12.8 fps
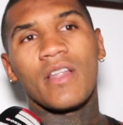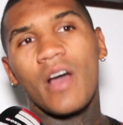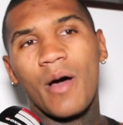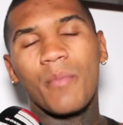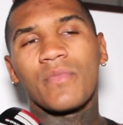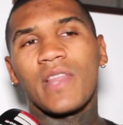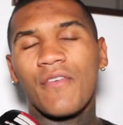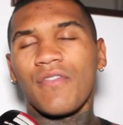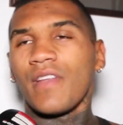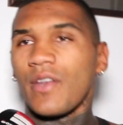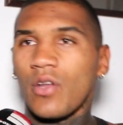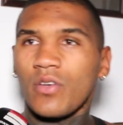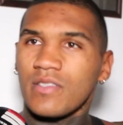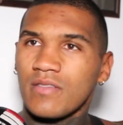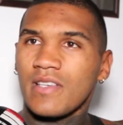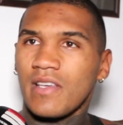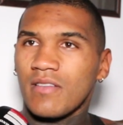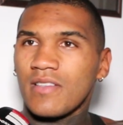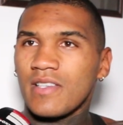I'm definitely not,
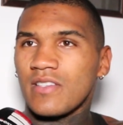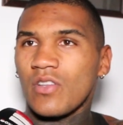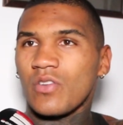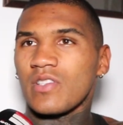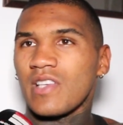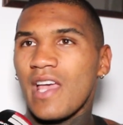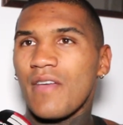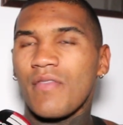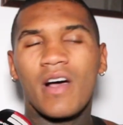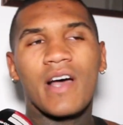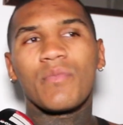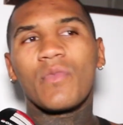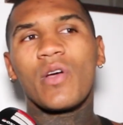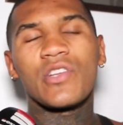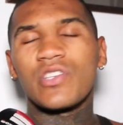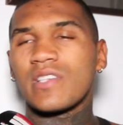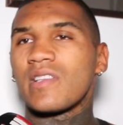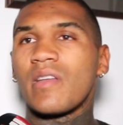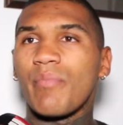it's not scared. I'm not
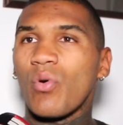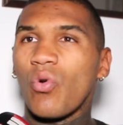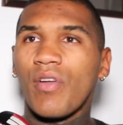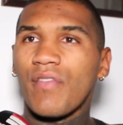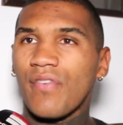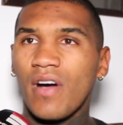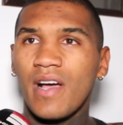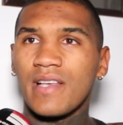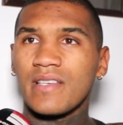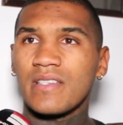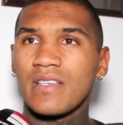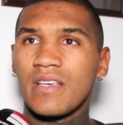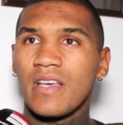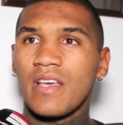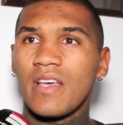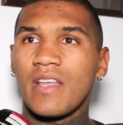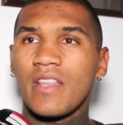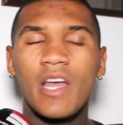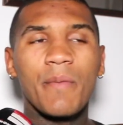interested in boring fights.
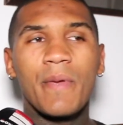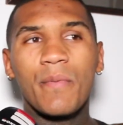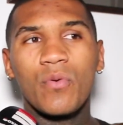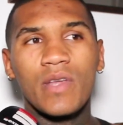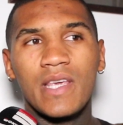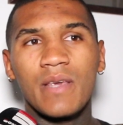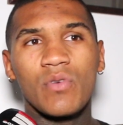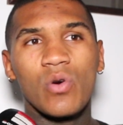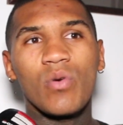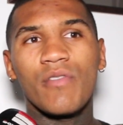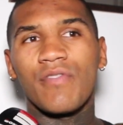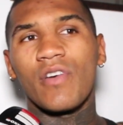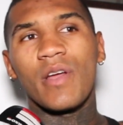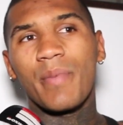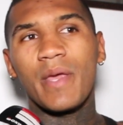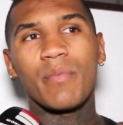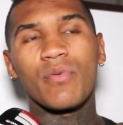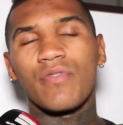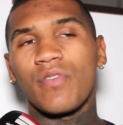The only people to keep calling for it are
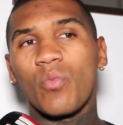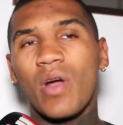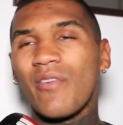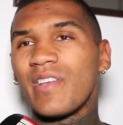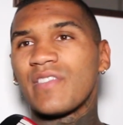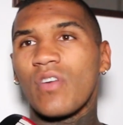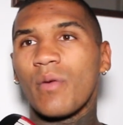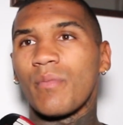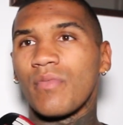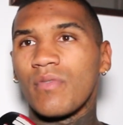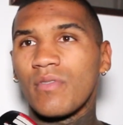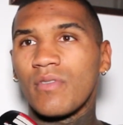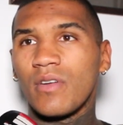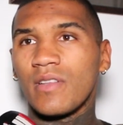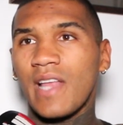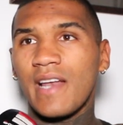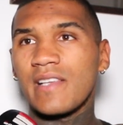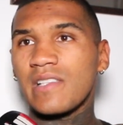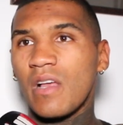people from where he's from,
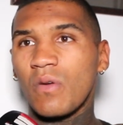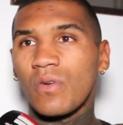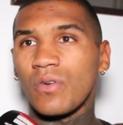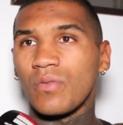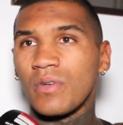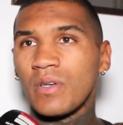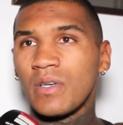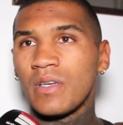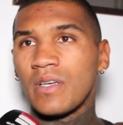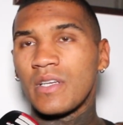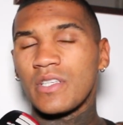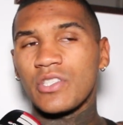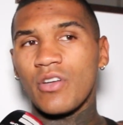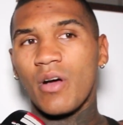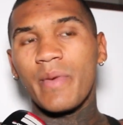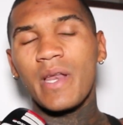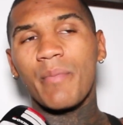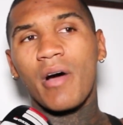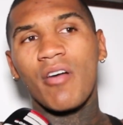down his local. Do you know what I
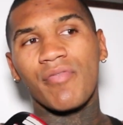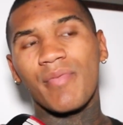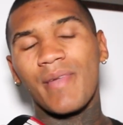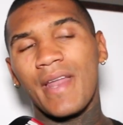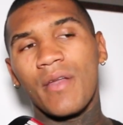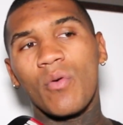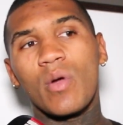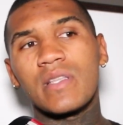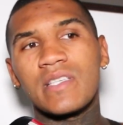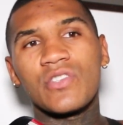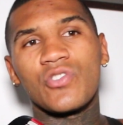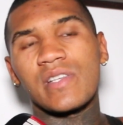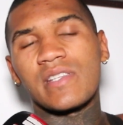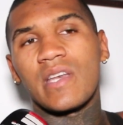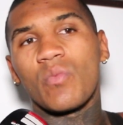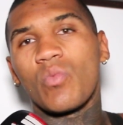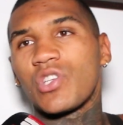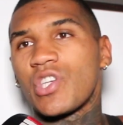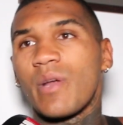mean? Apart from that, no one's interested
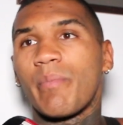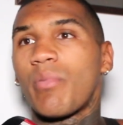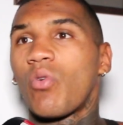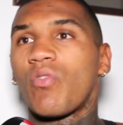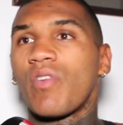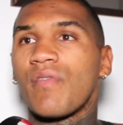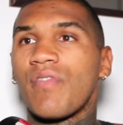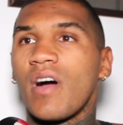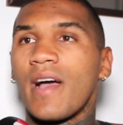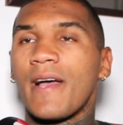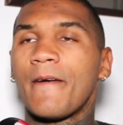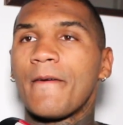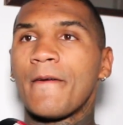in watching a boring fight.